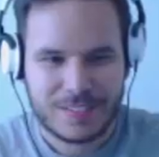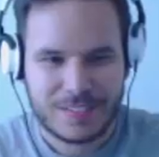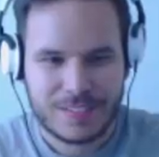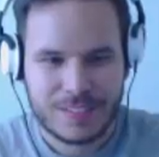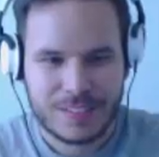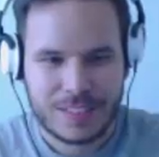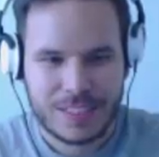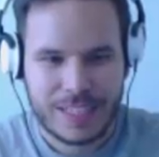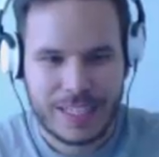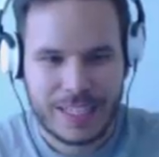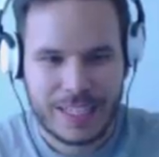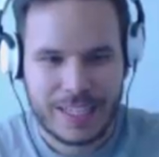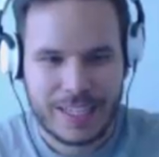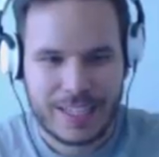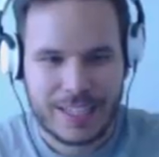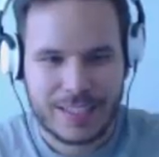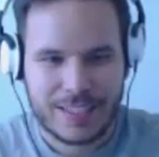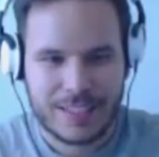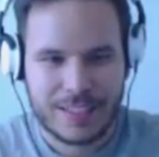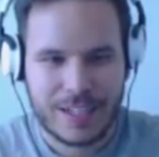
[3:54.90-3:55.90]

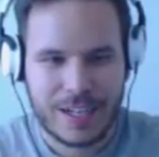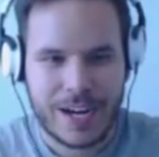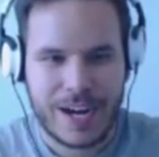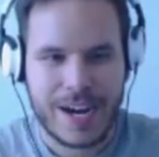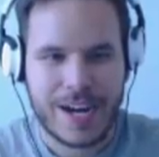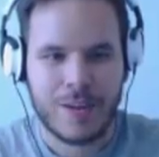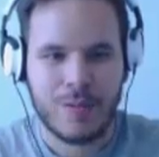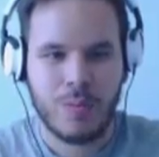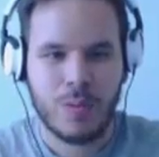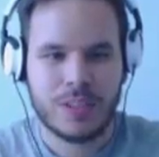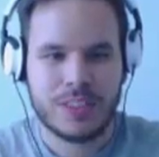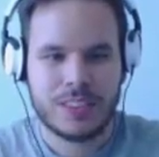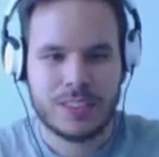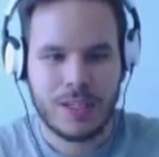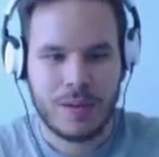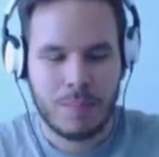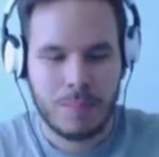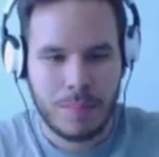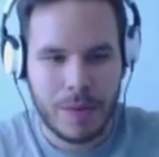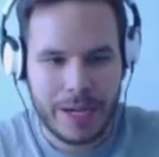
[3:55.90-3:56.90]
Yeah. Alright, what's
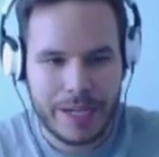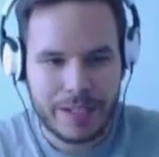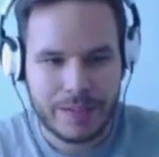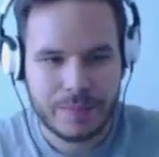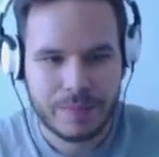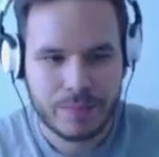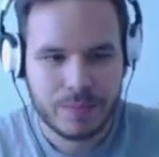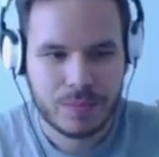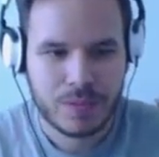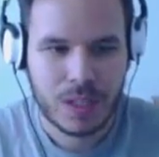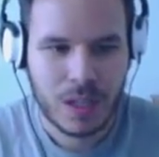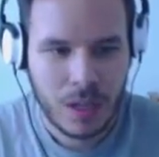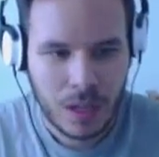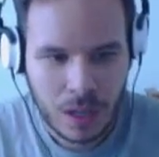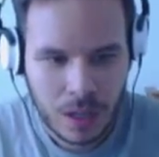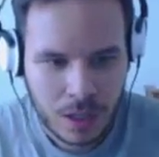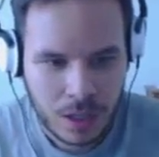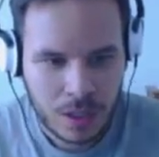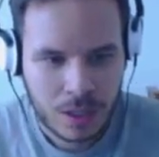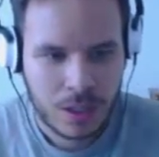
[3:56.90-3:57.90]
up, Mike?
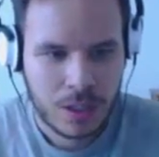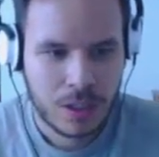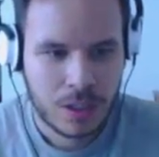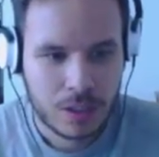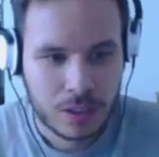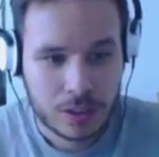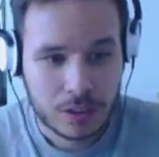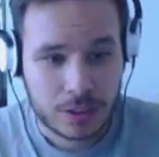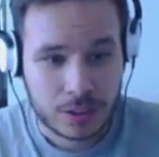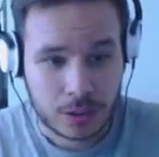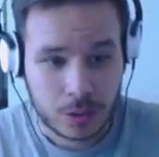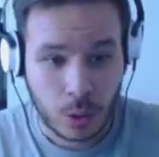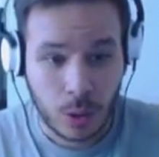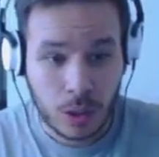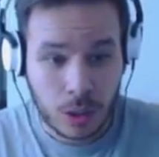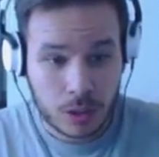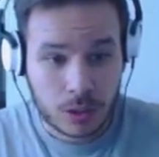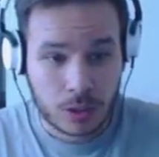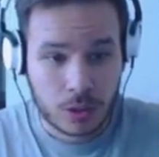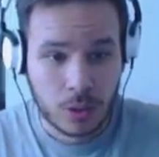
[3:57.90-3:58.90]

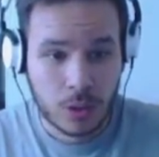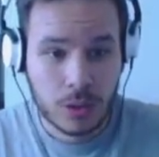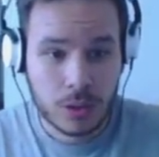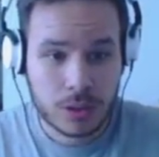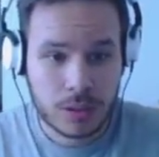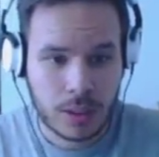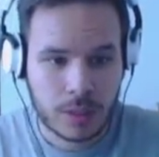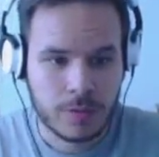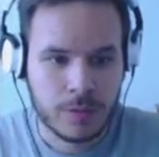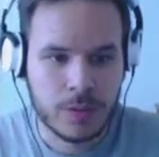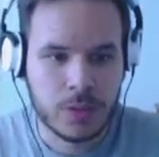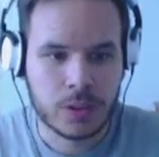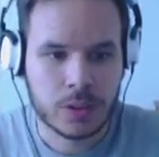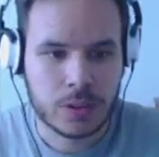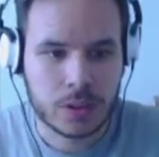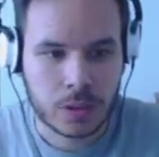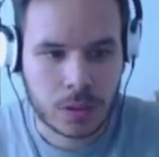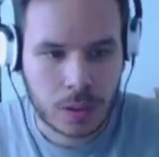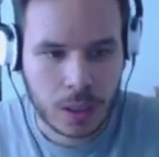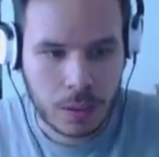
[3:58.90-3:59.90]
So good of you
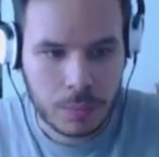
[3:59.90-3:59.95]
to come